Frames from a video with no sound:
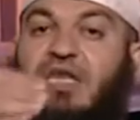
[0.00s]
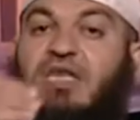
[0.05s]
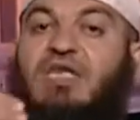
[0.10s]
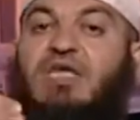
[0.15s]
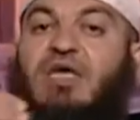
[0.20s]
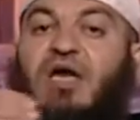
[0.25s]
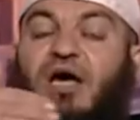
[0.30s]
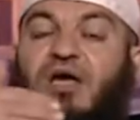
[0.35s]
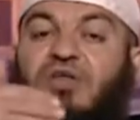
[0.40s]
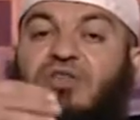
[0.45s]

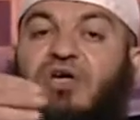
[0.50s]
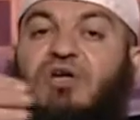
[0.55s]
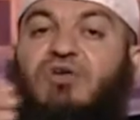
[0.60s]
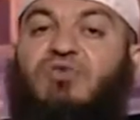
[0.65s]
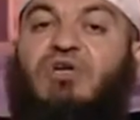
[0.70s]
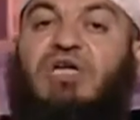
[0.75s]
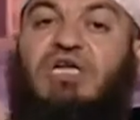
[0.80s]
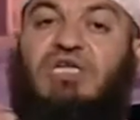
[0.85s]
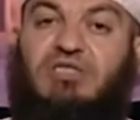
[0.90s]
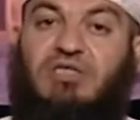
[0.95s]
any
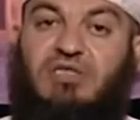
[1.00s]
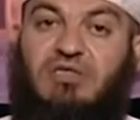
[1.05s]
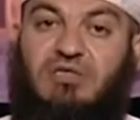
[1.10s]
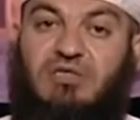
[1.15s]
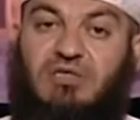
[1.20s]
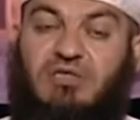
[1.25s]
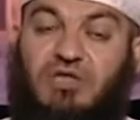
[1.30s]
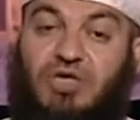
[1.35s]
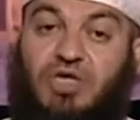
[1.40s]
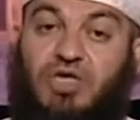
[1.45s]
other
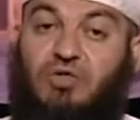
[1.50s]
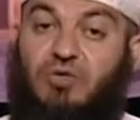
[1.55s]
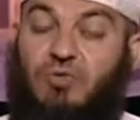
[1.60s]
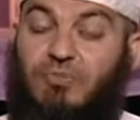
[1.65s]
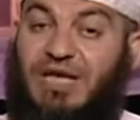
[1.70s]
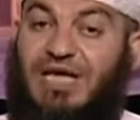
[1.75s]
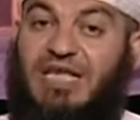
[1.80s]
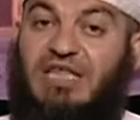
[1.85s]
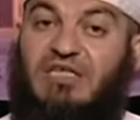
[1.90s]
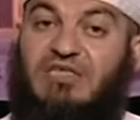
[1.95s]
religion,
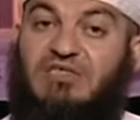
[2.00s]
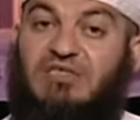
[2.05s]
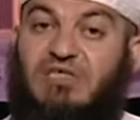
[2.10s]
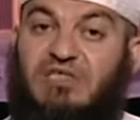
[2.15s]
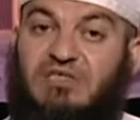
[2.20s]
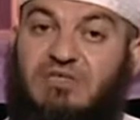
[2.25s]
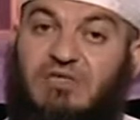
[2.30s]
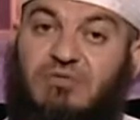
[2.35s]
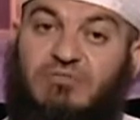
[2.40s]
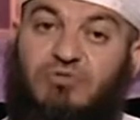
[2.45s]
to make
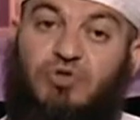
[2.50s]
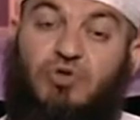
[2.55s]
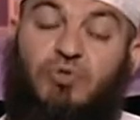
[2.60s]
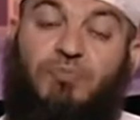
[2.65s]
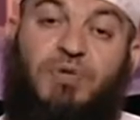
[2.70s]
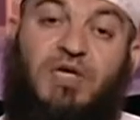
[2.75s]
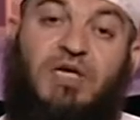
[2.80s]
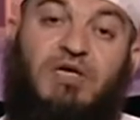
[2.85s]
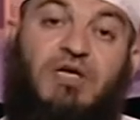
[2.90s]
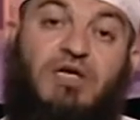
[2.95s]
this system
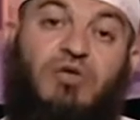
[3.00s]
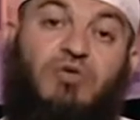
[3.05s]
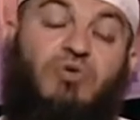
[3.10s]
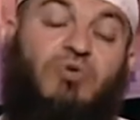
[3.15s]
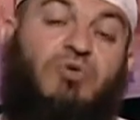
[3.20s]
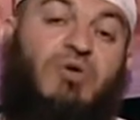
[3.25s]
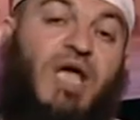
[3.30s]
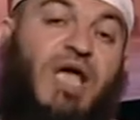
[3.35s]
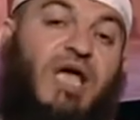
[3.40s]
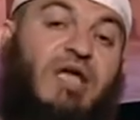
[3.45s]

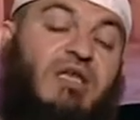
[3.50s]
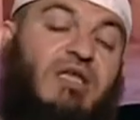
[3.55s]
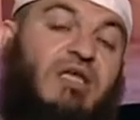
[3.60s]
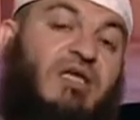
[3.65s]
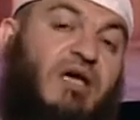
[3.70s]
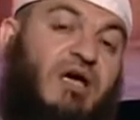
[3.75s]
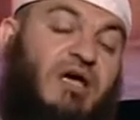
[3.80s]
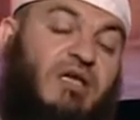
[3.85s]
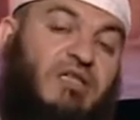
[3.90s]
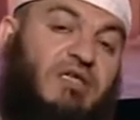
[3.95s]
superior to
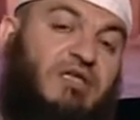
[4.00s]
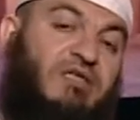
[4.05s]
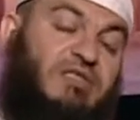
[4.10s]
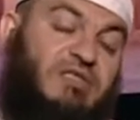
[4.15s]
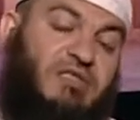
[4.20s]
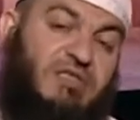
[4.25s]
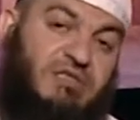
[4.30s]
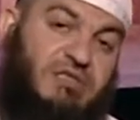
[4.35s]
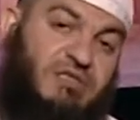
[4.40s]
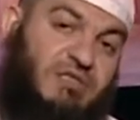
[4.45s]
any
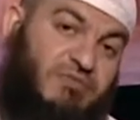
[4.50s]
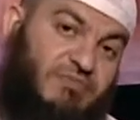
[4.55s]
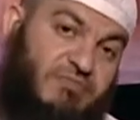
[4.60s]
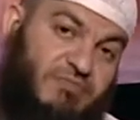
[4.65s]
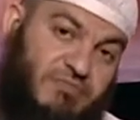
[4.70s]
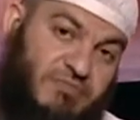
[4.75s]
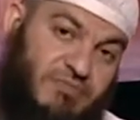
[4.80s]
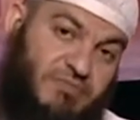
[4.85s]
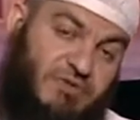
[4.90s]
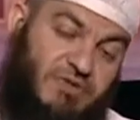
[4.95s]
other
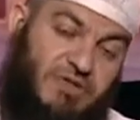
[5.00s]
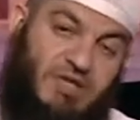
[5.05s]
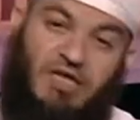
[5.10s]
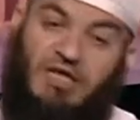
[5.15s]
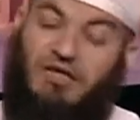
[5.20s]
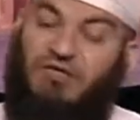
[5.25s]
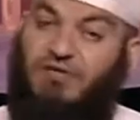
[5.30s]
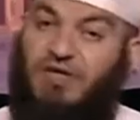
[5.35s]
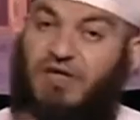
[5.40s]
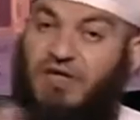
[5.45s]
system,
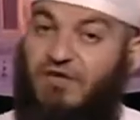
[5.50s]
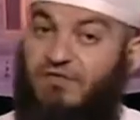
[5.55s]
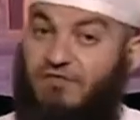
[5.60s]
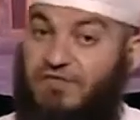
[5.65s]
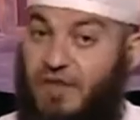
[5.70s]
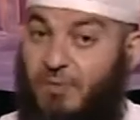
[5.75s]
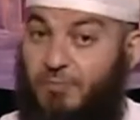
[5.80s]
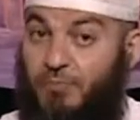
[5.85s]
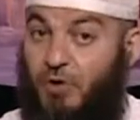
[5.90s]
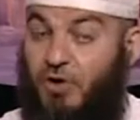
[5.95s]

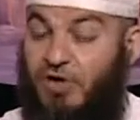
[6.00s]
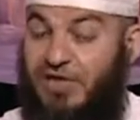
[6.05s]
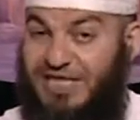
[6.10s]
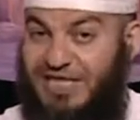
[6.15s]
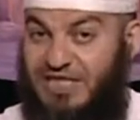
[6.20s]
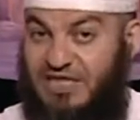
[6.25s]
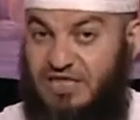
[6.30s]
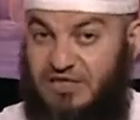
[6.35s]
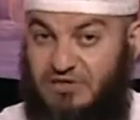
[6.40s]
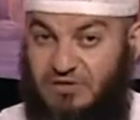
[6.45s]
even if the
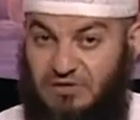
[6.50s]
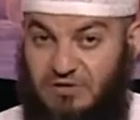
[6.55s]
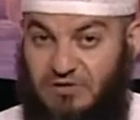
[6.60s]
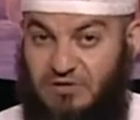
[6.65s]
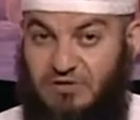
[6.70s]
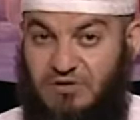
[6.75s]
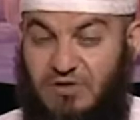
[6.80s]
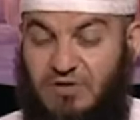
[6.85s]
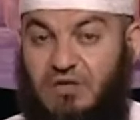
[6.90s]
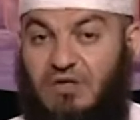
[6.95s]

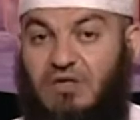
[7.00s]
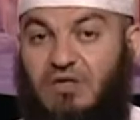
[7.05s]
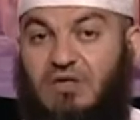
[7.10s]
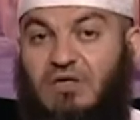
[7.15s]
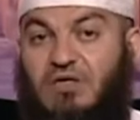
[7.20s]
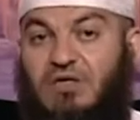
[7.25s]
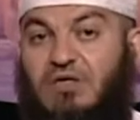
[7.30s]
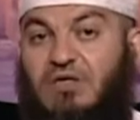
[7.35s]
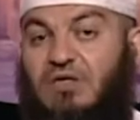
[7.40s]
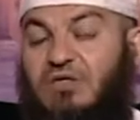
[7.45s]
polytheists
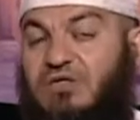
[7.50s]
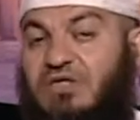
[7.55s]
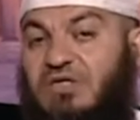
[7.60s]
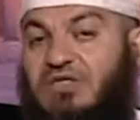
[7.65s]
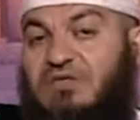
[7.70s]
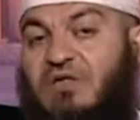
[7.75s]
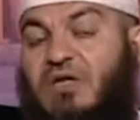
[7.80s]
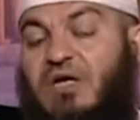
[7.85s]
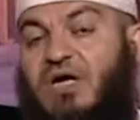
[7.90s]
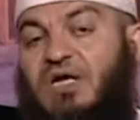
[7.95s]

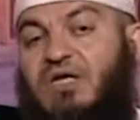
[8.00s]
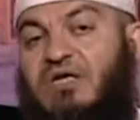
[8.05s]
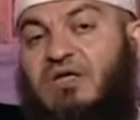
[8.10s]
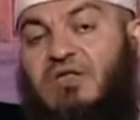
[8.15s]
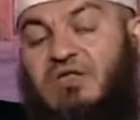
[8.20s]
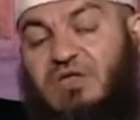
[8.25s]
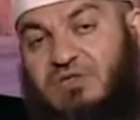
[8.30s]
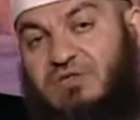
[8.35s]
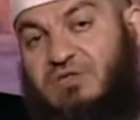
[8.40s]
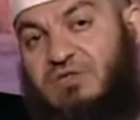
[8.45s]

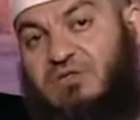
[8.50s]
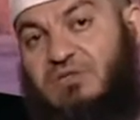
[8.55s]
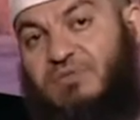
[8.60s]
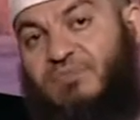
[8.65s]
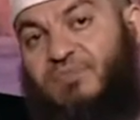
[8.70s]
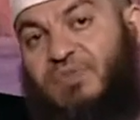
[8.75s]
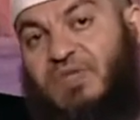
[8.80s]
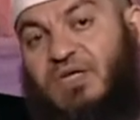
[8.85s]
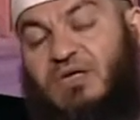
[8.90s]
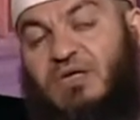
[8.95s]
dislike
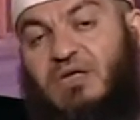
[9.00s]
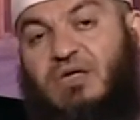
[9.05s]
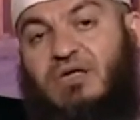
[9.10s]
this.